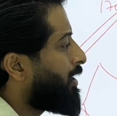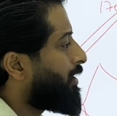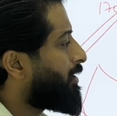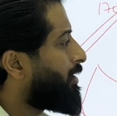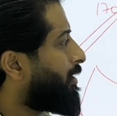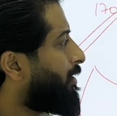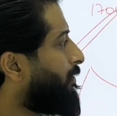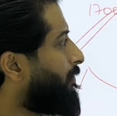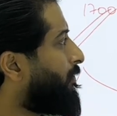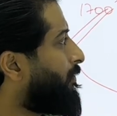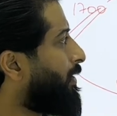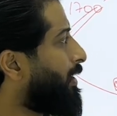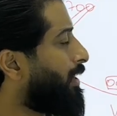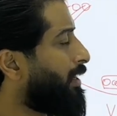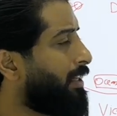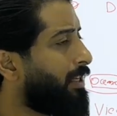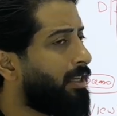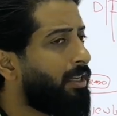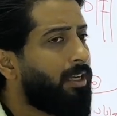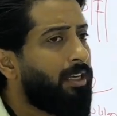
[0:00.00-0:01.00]
there are
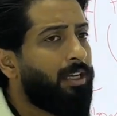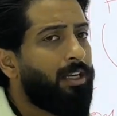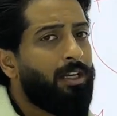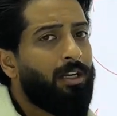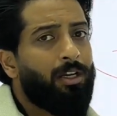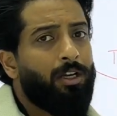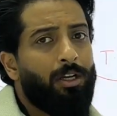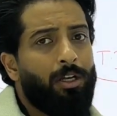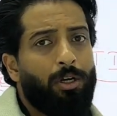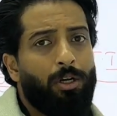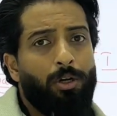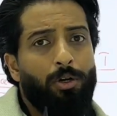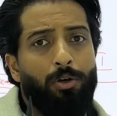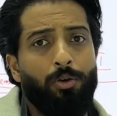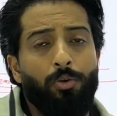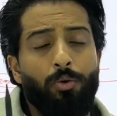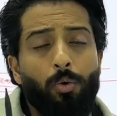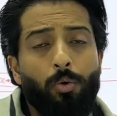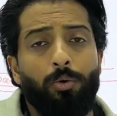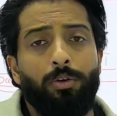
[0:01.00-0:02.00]
very
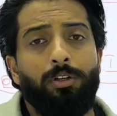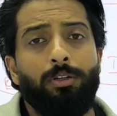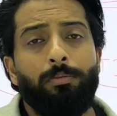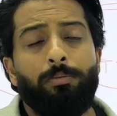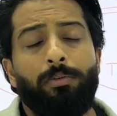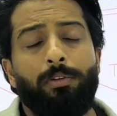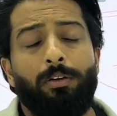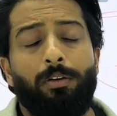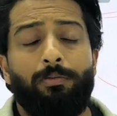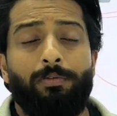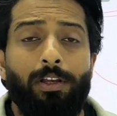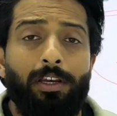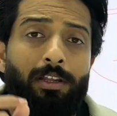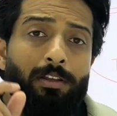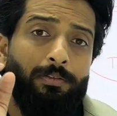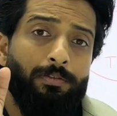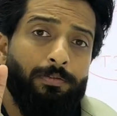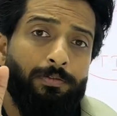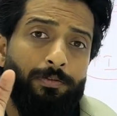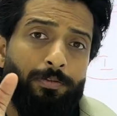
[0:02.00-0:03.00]

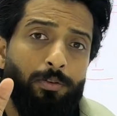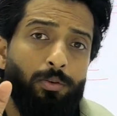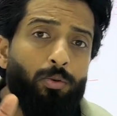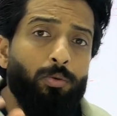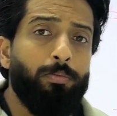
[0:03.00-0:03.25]
very few